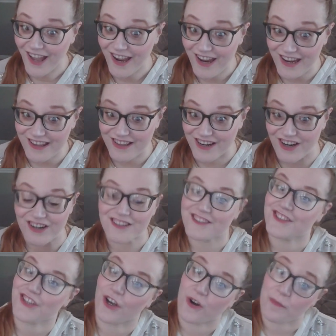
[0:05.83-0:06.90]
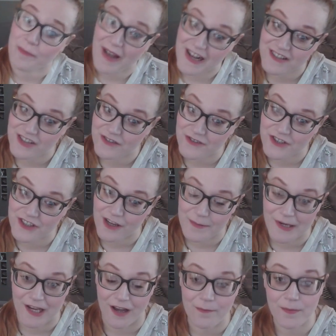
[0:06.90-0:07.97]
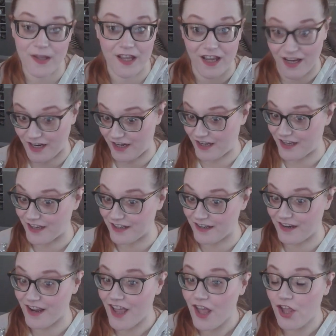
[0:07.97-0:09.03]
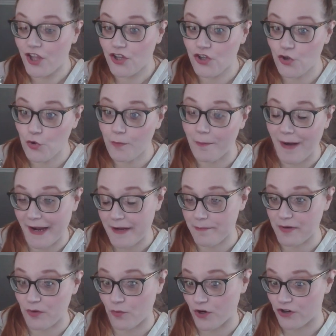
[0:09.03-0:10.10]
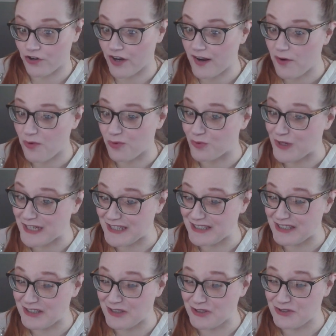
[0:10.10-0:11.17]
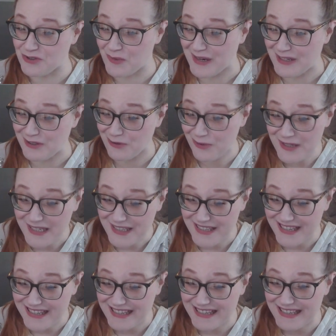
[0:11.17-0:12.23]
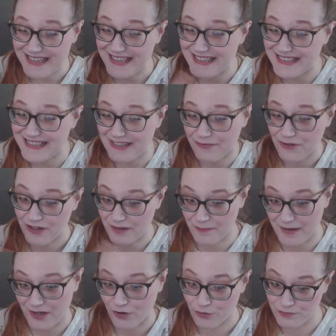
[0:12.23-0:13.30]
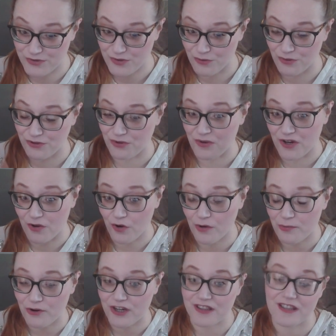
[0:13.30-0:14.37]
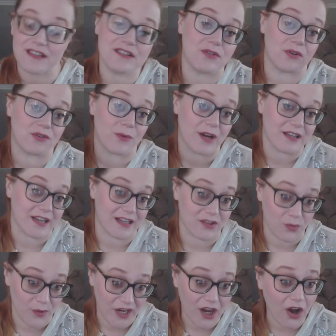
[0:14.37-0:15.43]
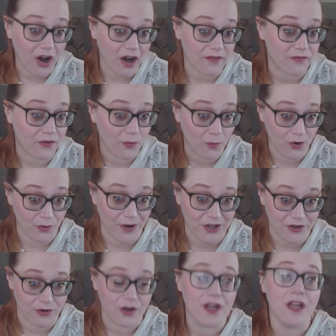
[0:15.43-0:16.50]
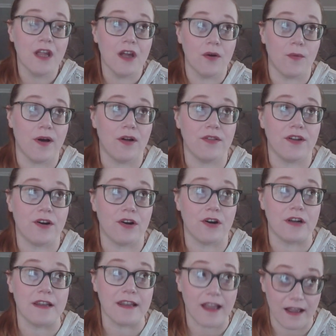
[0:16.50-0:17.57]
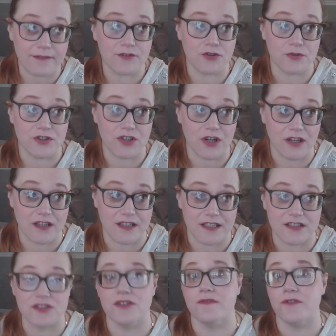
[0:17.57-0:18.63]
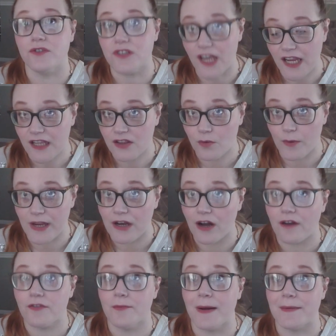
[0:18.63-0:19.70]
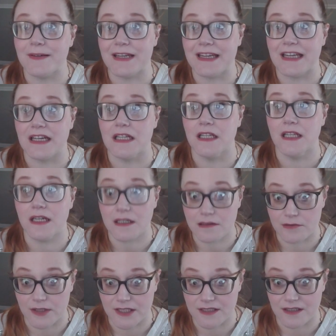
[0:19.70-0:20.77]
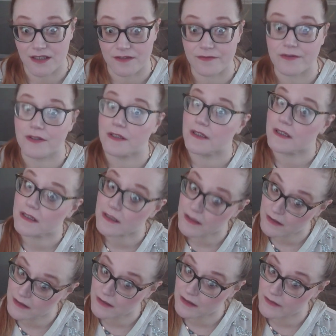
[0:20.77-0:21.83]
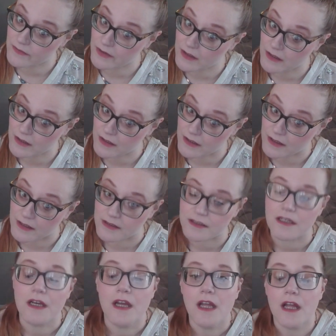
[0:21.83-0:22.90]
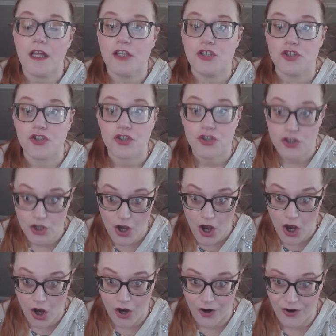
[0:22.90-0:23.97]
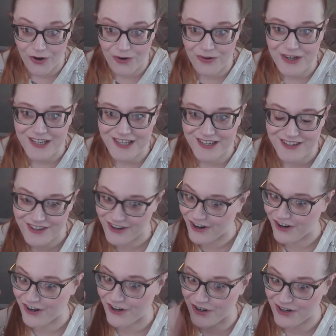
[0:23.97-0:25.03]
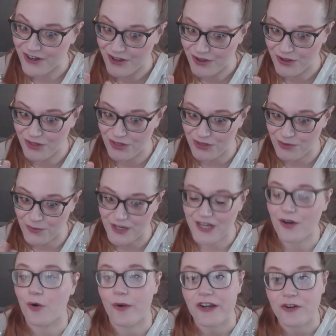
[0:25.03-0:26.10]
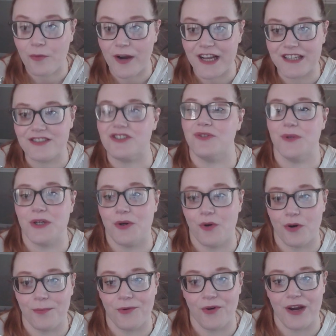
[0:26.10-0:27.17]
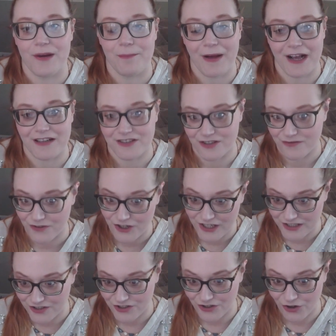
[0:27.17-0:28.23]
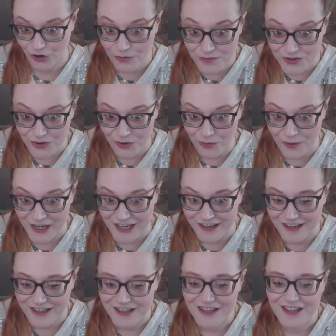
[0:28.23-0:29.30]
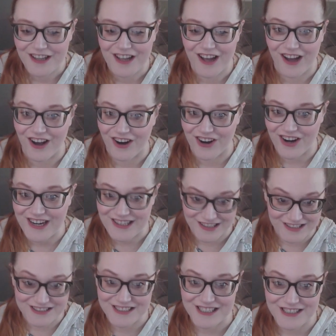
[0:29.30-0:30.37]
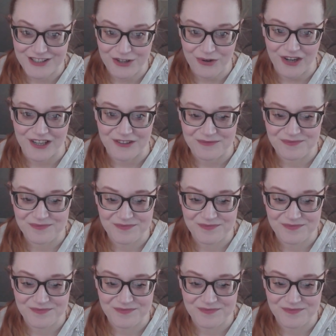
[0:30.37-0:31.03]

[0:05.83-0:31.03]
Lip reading: Hey there. So Passover's coming up and you might be wondering, well, do I do anything different in my homeschool to incorporate this, or do I take the week off, or what do I do? Well, there are a lot of Jewish holidays. So if you take the week off, you might be taking a lot of weeks off for a lot of different holidays. So here are 3 quick ways to incorporate Passover into your homeschool week. All right, let's get to it.